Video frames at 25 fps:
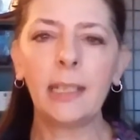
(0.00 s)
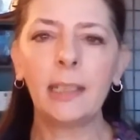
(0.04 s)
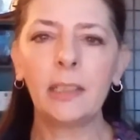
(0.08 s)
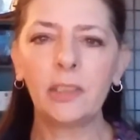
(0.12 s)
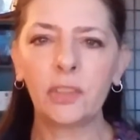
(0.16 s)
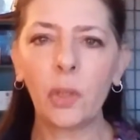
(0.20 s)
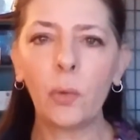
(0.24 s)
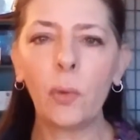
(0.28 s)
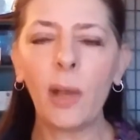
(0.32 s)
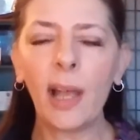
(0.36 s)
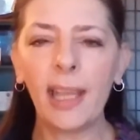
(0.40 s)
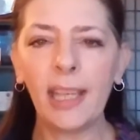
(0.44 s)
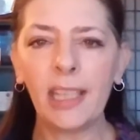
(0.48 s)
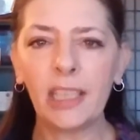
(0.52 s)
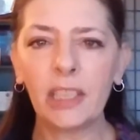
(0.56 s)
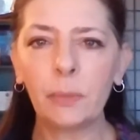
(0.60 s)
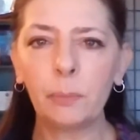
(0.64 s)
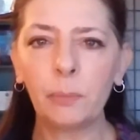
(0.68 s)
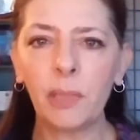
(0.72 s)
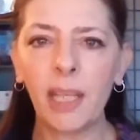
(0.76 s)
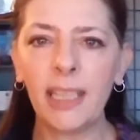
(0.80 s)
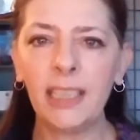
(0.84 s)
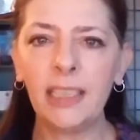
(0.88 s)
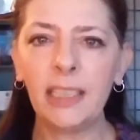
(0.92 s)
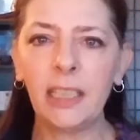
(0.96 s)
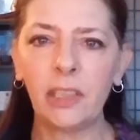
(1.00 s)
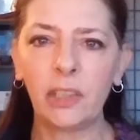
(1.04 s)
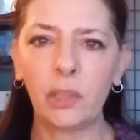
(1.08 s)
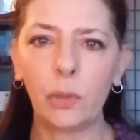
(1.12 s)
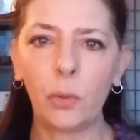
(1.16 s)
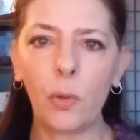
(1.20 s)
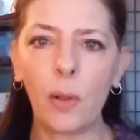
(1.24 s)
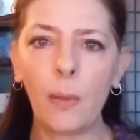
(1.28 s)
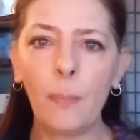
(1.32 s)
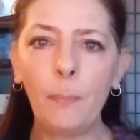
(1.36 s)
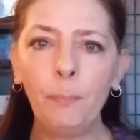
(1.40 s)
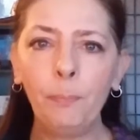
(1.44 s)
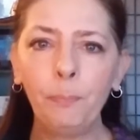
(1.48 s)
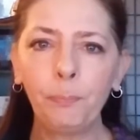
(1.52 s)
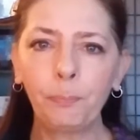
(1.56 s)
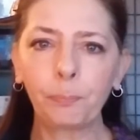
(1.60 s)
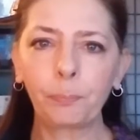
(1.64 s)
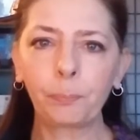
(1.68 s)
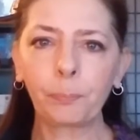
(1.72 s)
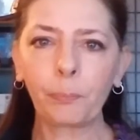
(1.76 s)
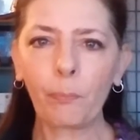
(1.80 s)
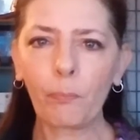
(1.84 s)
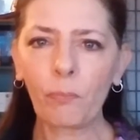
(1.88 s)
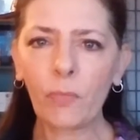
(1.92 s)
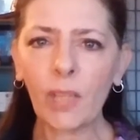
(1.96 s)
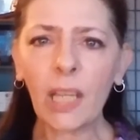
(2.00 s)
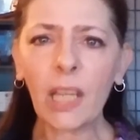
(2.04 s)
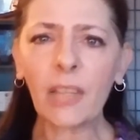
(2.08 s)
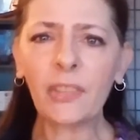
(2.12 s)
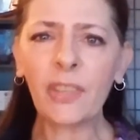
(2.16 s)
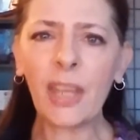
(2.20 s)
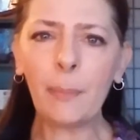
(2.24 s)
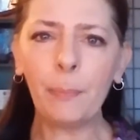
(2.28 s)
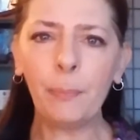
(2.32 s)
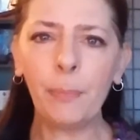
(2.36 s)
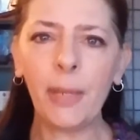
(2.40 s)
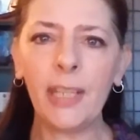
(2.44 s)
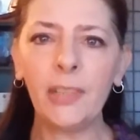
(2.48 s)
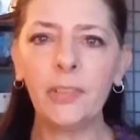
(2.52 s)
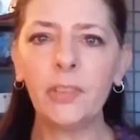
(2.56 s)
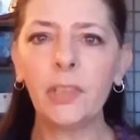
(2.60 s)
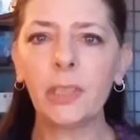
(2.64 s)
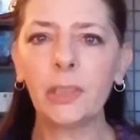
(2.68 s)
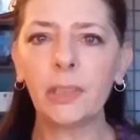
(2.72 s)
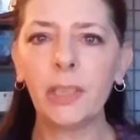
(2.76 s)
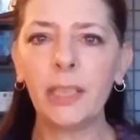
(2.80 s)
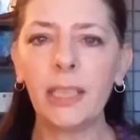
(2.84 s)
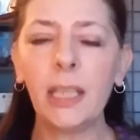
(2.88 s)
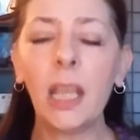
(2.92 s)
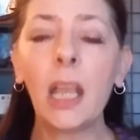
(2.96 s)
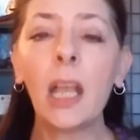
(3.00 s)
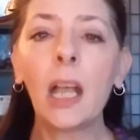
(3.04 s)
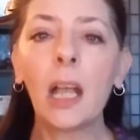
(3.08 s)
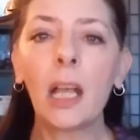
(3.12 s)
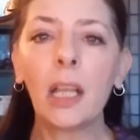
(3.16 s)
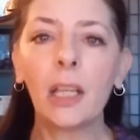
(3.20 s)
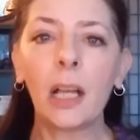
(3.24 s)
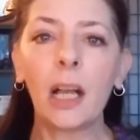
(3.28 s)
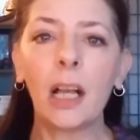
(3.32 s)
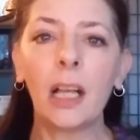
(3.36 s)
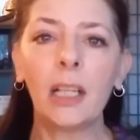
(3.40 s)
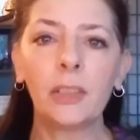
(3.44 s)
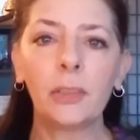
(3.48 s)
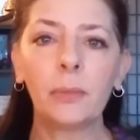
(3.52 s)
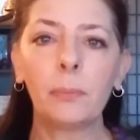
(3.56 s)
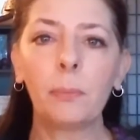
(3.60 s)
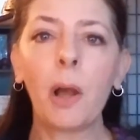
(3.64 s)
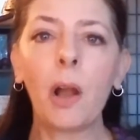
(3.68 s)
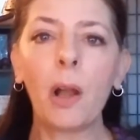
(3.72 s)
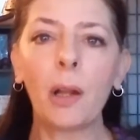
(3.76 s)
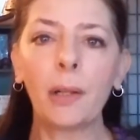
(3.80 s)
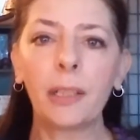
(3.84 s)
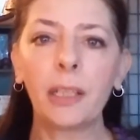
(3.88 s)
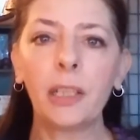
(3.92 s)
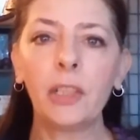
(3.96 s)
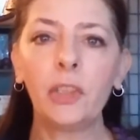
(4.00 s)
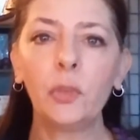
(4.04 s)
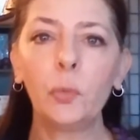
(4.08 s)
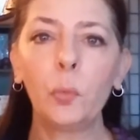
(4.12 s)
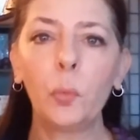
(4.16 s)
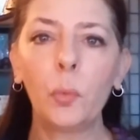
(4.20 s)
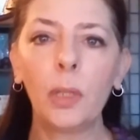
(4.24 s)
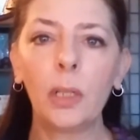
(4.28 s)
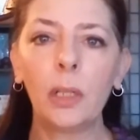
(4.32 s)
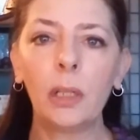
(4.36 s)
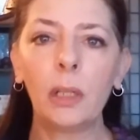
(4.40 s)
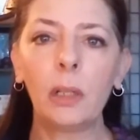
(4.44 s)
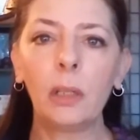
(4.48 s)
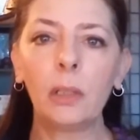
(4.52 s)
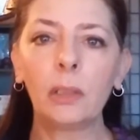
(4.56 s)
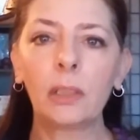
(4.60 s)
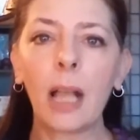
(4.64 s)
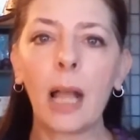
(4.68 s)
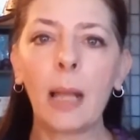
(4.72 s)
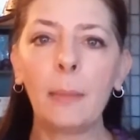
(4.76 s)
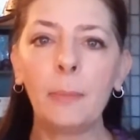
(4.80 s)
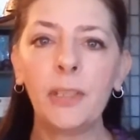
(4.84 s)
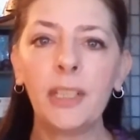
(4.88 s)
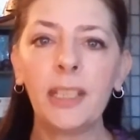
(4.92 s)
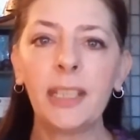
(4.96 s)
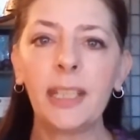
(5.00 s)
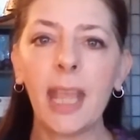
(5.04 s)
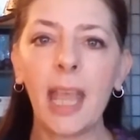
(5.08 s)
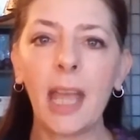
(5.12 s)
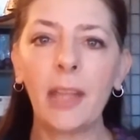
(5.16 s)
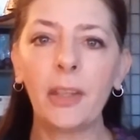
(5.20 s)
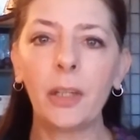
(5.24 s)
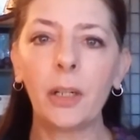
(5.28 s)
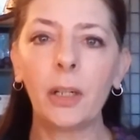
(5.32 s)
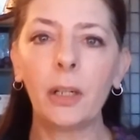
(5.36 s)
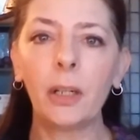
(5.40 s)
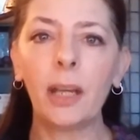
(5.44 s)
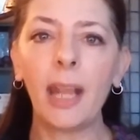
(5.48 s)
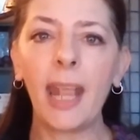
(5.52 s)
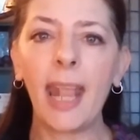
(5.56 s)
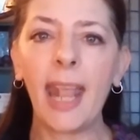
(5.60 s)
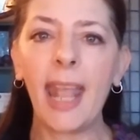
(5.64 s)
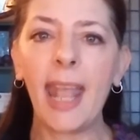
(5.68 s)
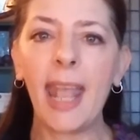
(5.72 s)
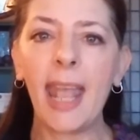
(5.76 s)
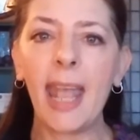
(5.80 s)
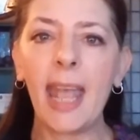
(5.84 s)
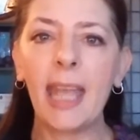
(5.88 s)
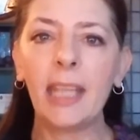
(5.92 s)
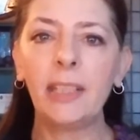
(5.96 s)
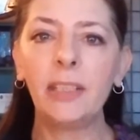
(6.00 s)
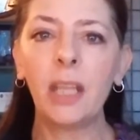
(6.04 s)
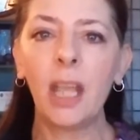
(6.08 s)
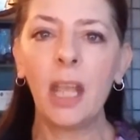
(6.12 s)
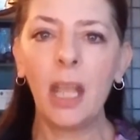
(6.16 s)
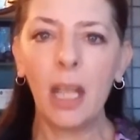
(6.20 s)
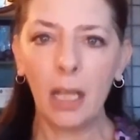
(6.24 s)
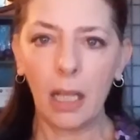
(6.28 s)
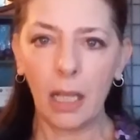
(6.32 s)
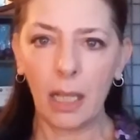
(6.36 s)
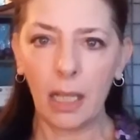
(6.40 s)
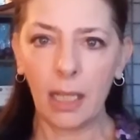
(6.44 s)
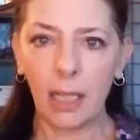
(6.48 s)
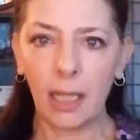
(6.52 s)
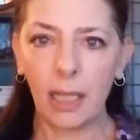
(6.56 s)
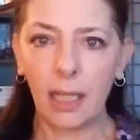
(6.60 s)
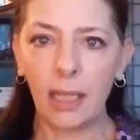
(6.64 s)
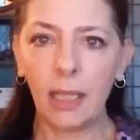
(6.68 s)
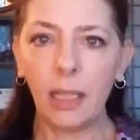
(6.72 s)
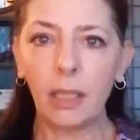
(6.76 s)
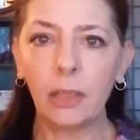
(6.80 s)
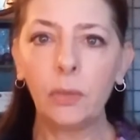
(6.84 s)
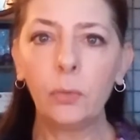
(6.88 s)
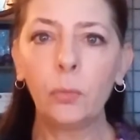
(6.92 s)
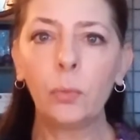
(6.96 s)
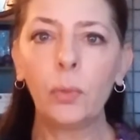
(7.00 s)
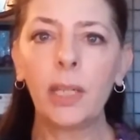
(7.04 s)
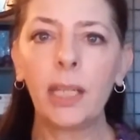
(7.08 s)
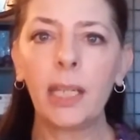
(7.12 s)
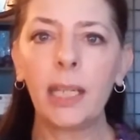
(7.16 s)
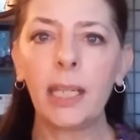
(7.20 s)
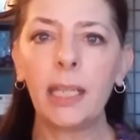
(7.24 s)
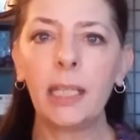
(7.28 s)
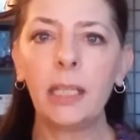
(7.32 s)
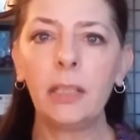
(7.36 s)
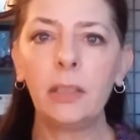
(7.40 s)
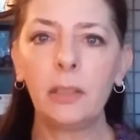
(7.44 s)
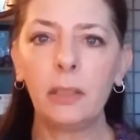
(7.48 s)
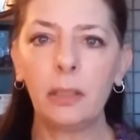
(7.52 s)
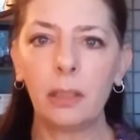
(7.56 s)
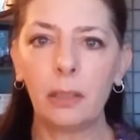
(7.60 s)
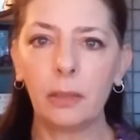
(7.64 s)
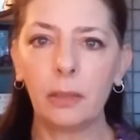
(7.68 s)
And so I explained it to him, that basically parties will come together and agree